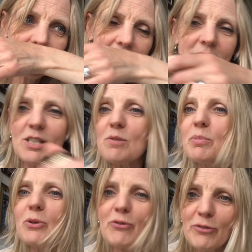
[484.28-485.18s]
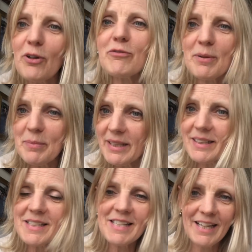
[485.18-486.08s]
it's just beautiful from
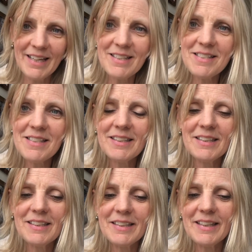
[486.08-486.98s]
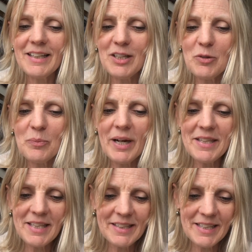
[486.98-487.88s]
beginning to end. Um, I
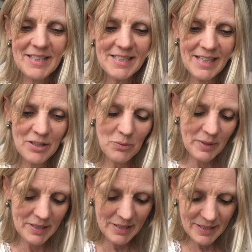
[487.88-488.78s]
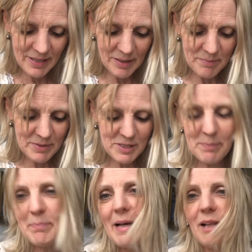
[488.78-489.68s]
think that this other one, uh, Musc
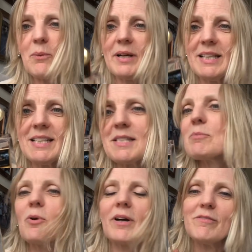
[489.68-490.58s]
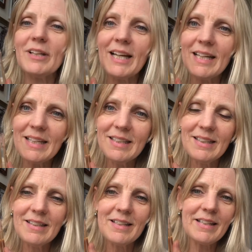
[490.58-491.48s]
Palawan, is more of a like,
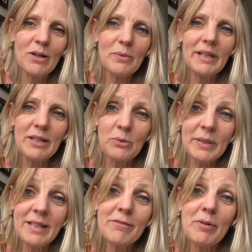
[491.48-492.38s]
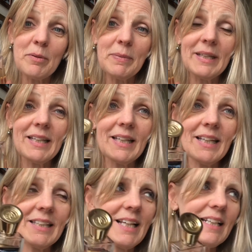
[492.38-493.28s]
it's kind of really green from the
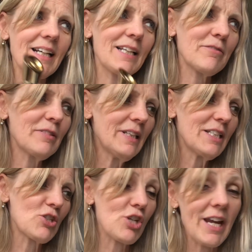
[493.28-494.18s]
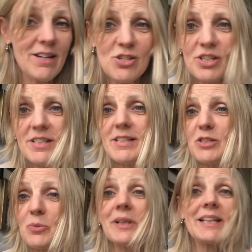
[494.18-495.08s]
beginning and then it kind of changes.
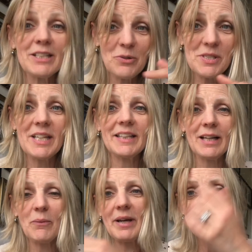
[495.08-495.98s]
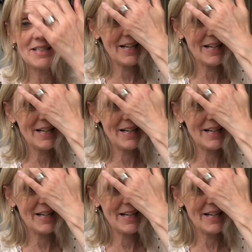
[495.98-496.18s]
It's really interesting in that way because it